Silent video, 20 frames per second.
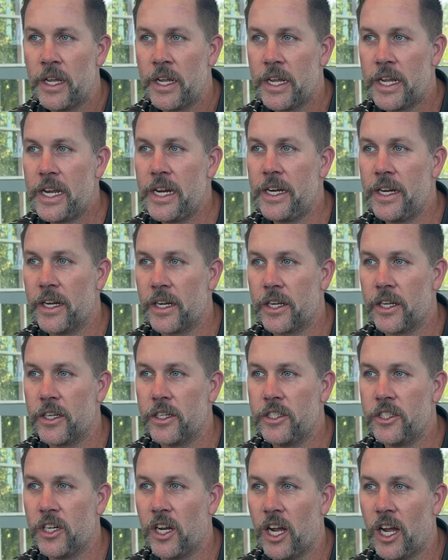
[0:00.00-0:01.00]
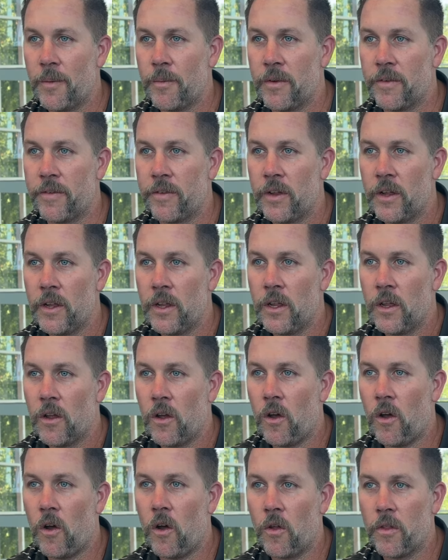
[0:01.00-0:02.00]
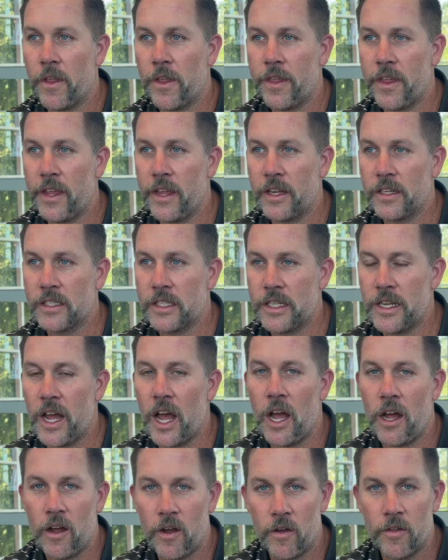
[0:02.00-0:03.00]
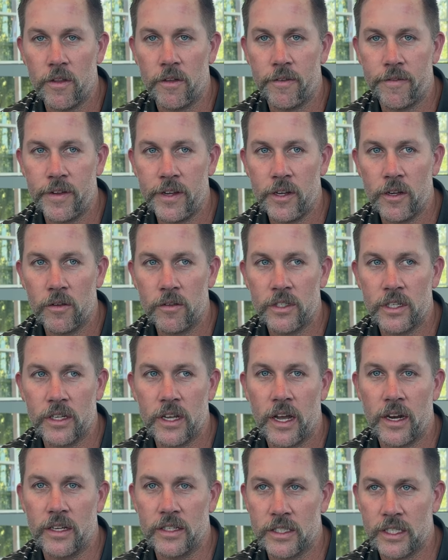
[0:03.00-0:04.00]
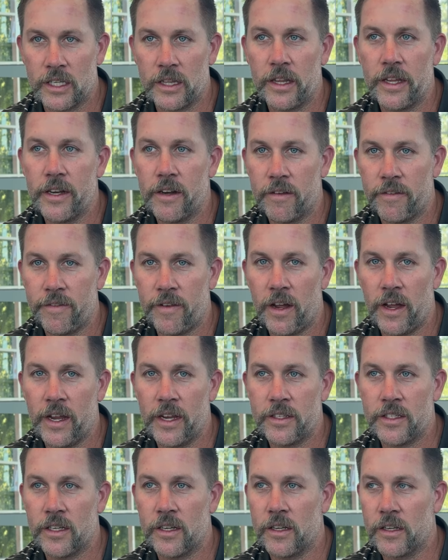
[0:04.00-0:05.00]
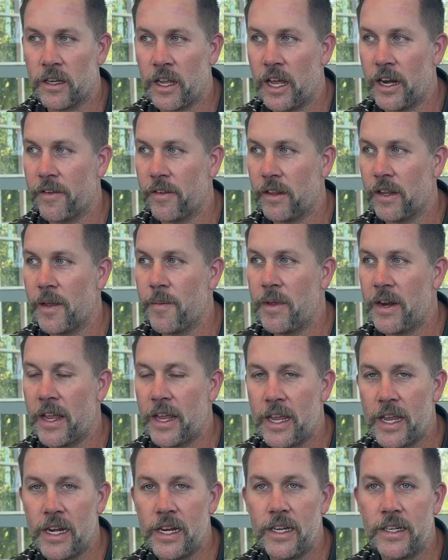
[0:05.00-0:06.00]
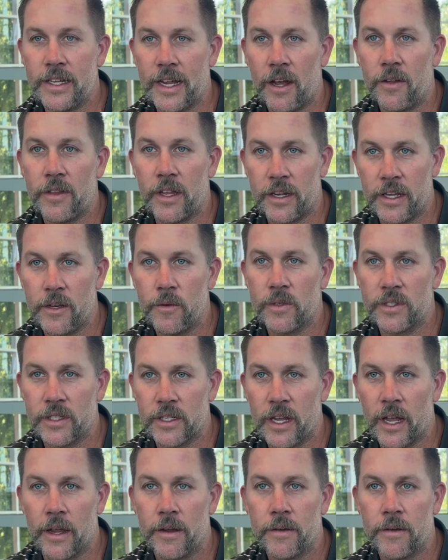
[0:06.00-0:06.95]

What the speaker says: he did a good job of all the things not on the field to kind of solidify it, to kind of eliminate any doubt that he was the guy.